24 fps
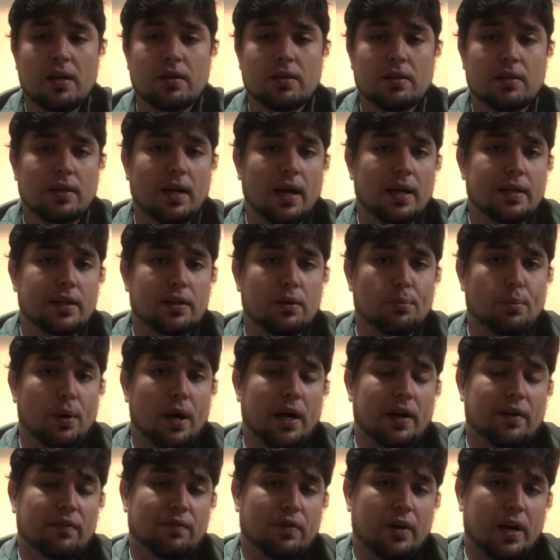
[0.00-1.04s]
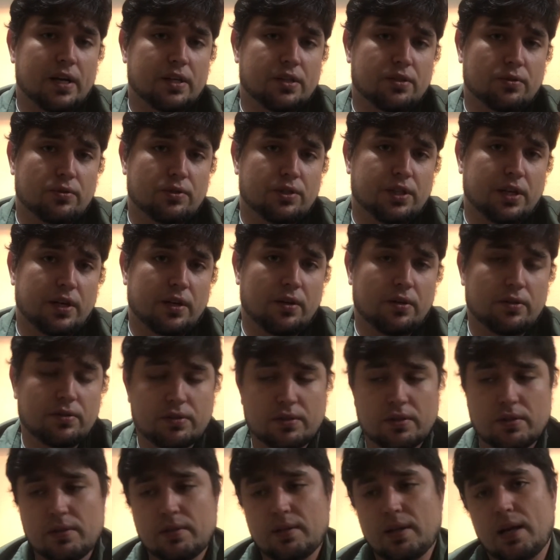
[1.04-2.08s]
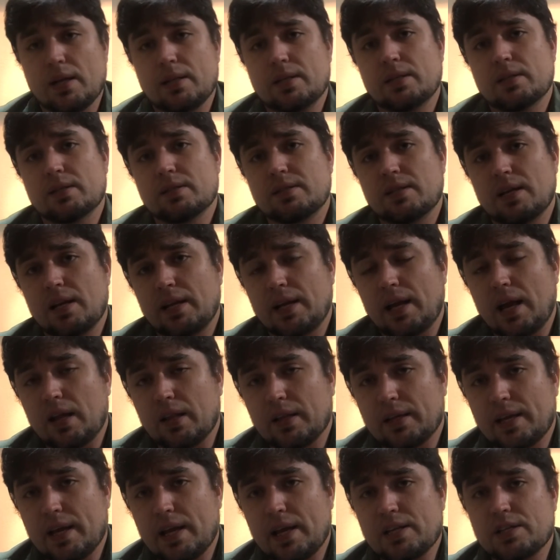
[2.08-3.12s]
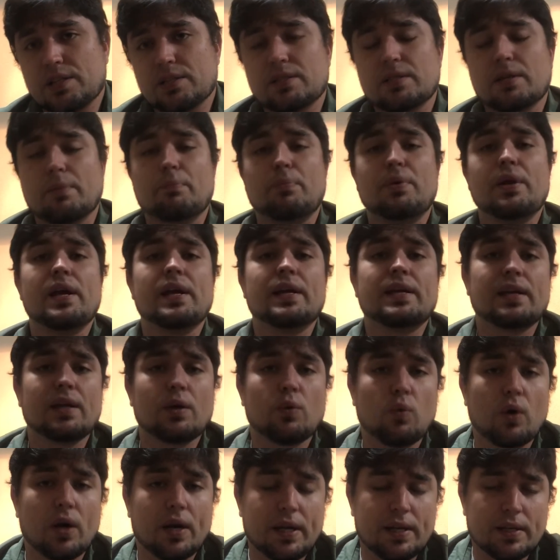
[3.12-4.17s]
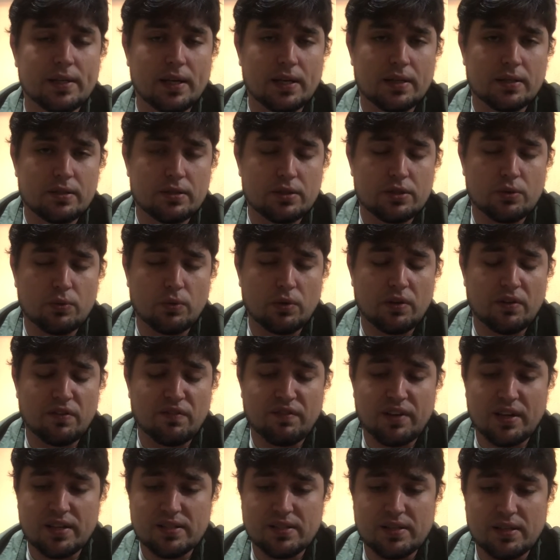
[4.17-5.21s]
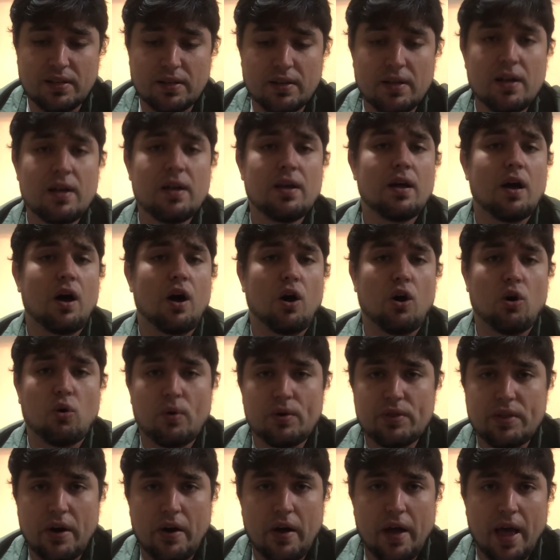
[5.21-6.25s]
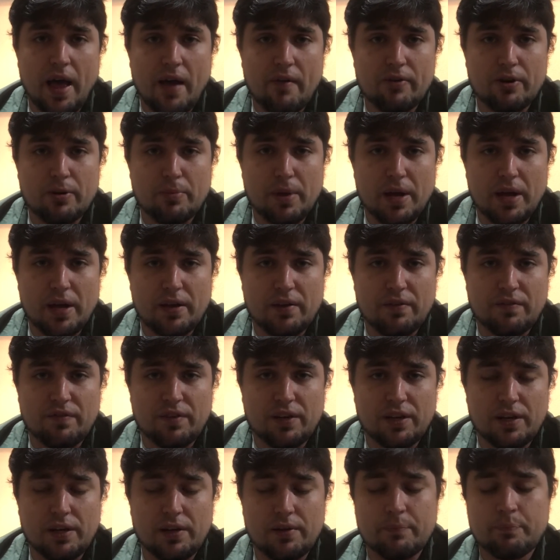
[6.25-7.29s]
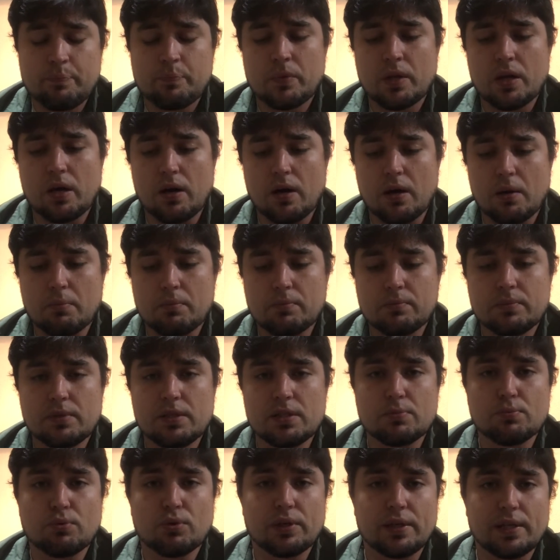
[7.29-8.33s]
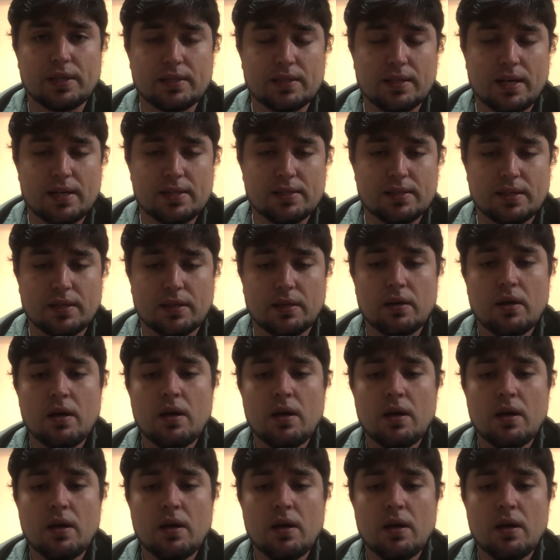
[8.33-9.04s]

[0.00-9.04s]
The idea of buying fractional shares, the idea of setting allocations and picking what indexes you want to invest in, all without having to pay a fee, is pretty enticing.